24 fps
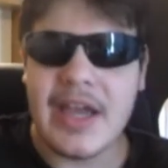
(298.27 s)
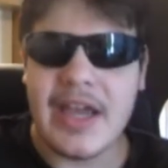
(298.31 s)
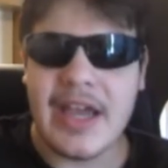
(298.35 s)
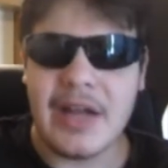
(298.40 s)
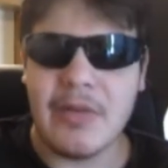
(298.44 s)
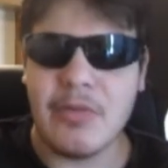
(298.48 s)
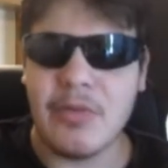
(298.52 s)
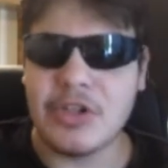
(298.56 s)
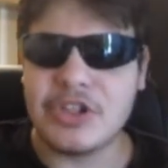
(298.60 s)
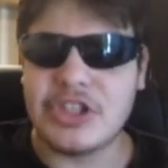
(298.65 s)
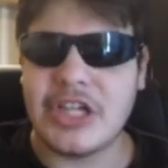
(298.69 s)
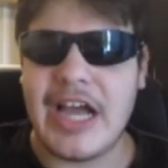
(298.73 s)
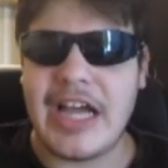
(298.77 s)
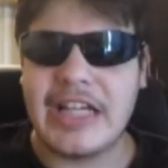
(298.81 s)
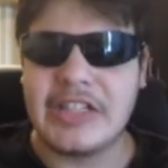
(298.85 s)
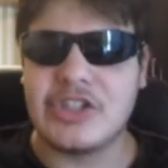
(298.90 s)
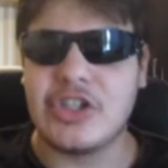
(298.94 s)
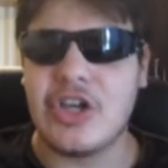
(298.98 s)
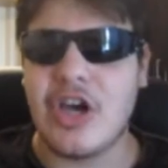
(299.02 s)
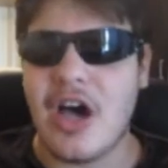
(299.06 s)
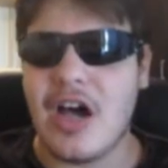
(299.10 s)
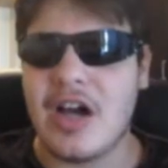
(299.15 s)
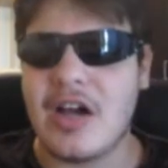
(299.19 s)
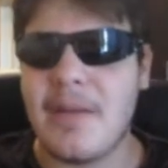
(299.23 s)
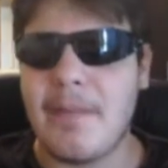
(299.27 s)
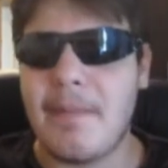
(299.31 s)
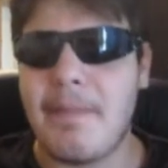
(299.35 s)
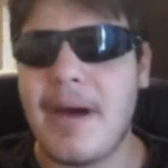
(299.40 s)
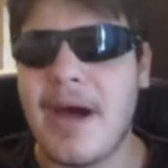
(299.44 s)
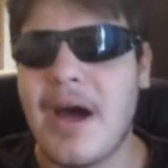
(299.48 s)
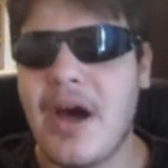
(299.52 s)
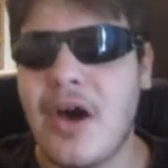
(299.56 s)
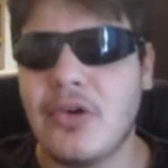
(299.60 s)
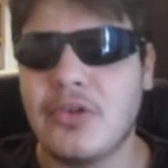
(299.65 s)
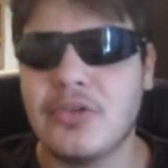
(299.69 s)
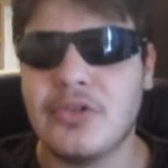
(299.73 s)
in which I talk
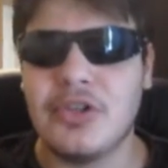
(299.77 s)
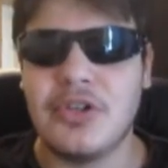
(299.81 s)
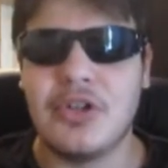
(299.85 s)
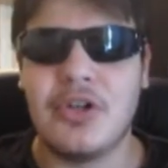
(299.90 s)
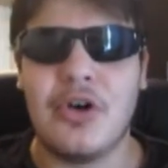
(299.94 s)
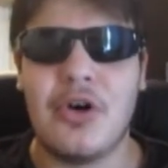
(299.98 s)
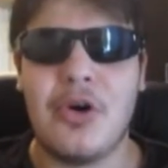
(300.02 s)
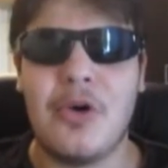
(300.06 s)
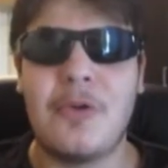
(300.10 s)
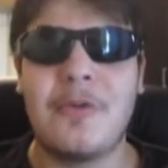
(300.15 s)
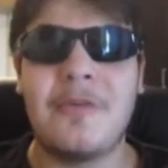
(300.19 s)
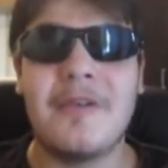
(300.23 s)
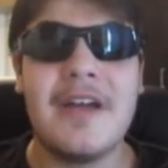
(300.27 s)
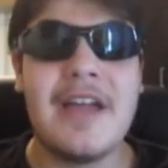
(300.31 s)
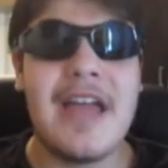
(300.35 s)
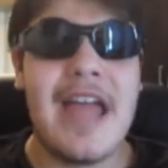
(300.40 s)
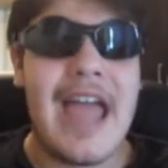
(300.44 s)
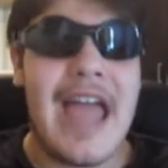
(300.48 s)
about, you know,